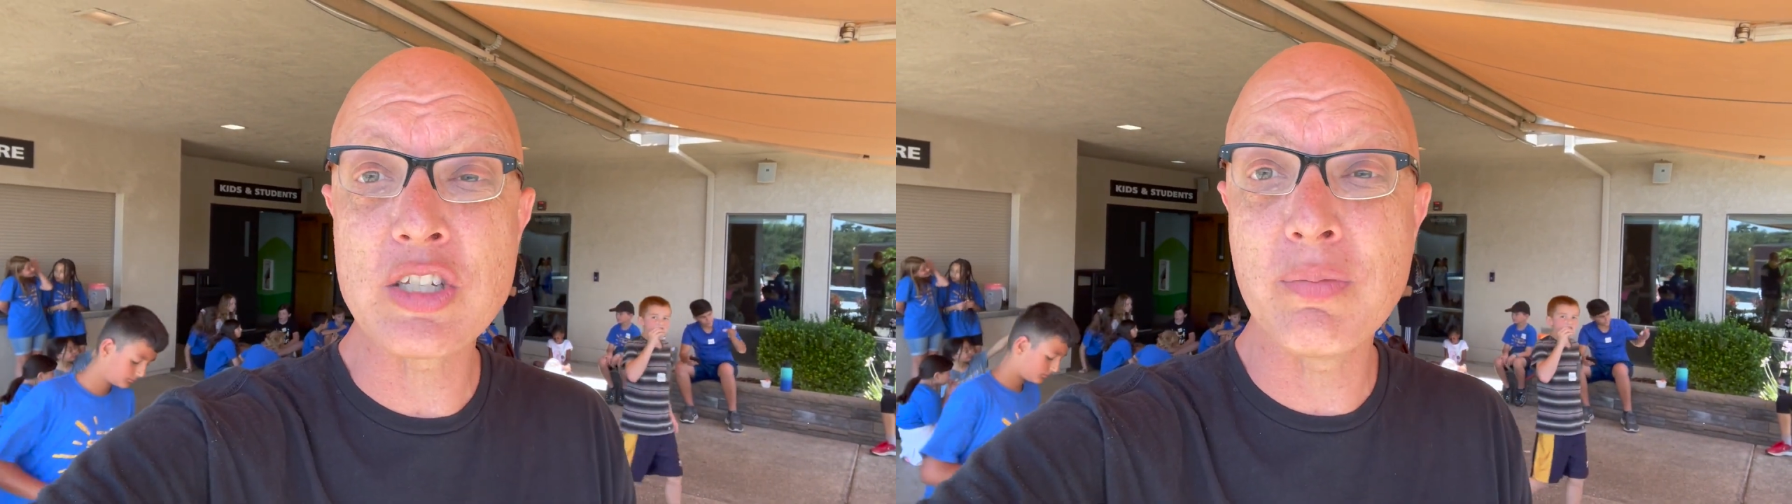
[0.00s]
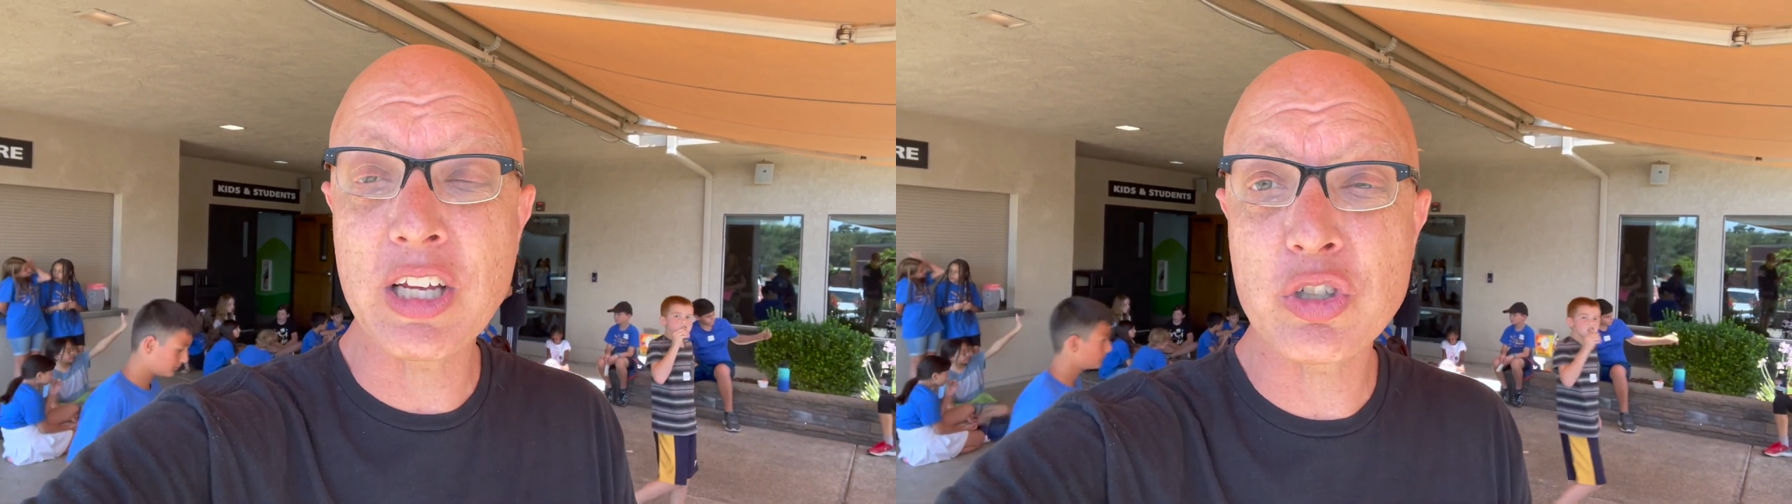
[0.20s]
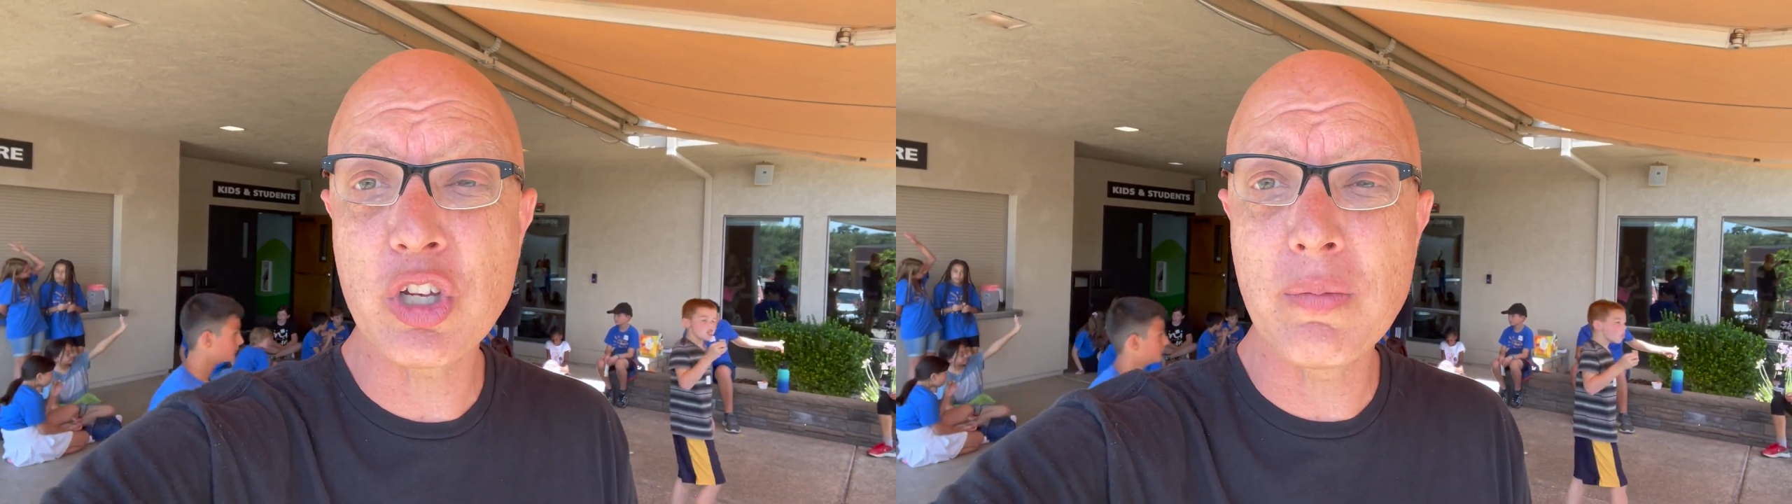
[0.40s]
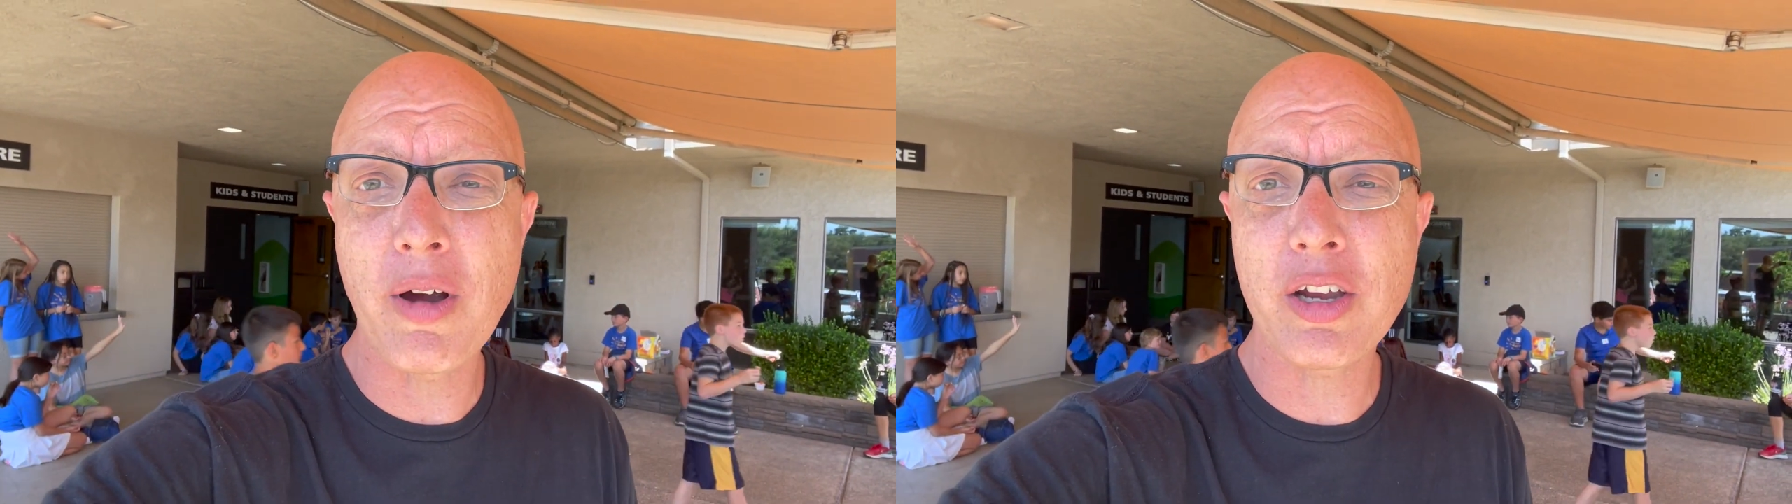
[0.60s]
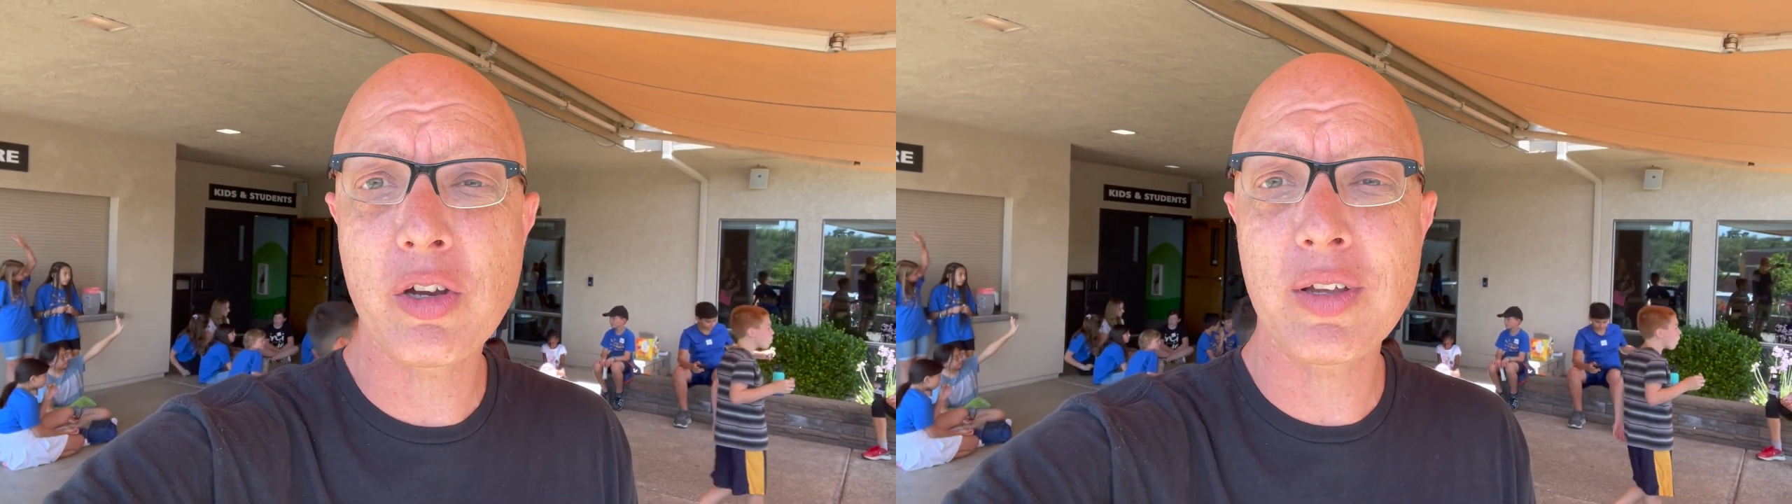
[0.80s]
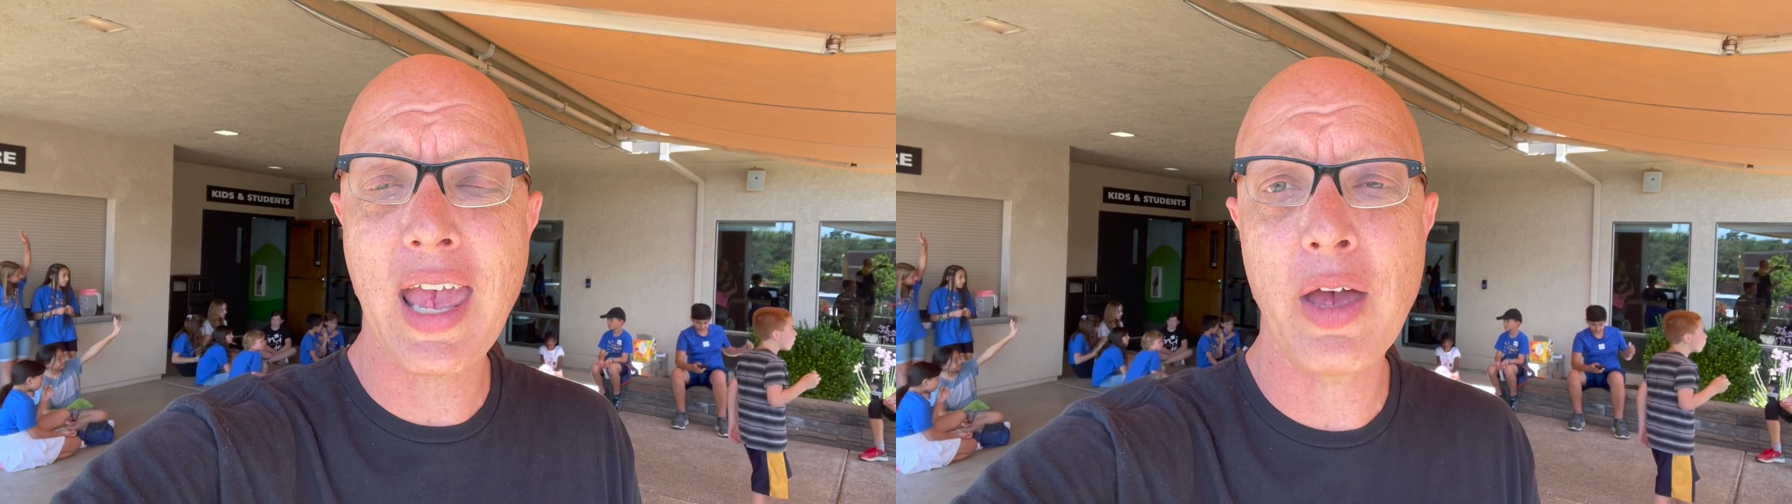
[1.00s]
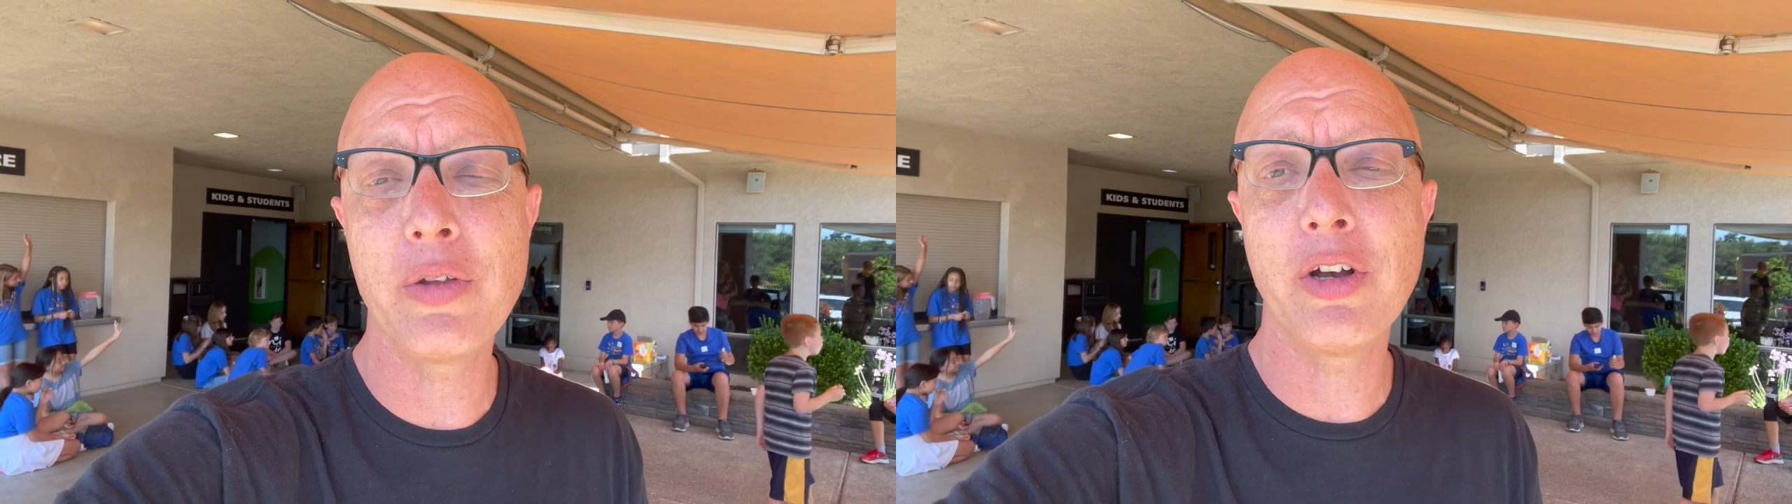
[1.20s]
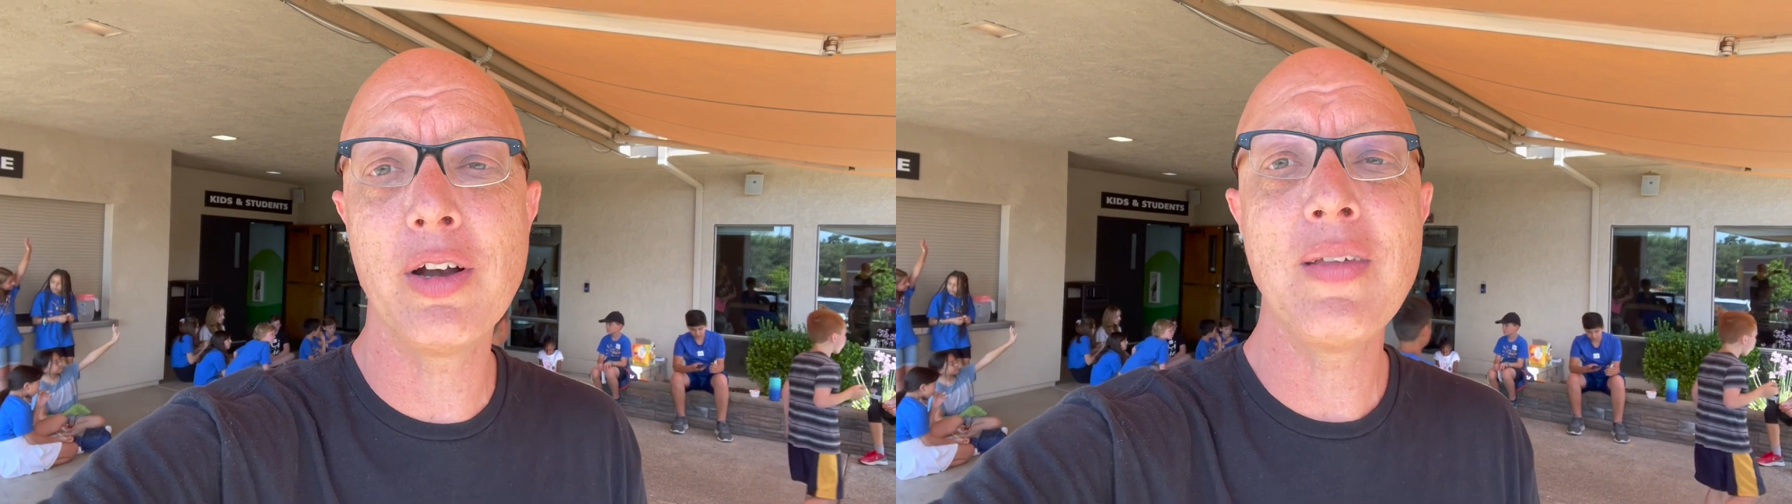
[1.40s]
So make sure you mark your
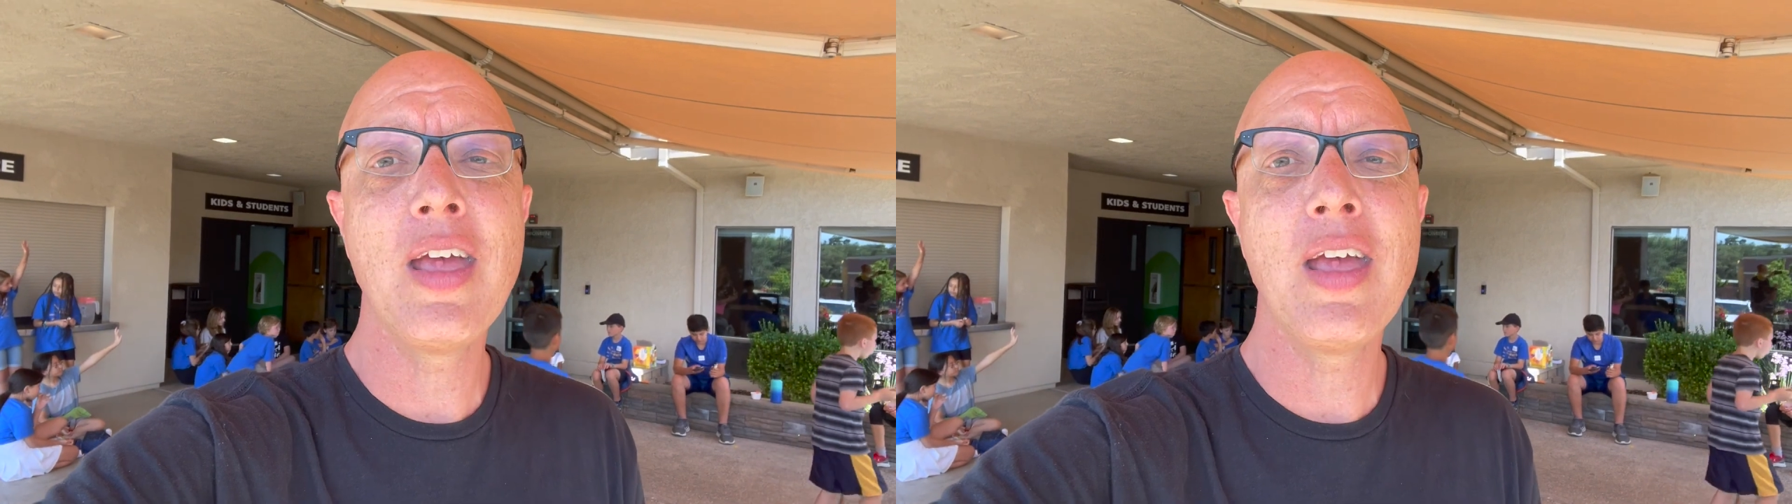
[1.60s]
calendar.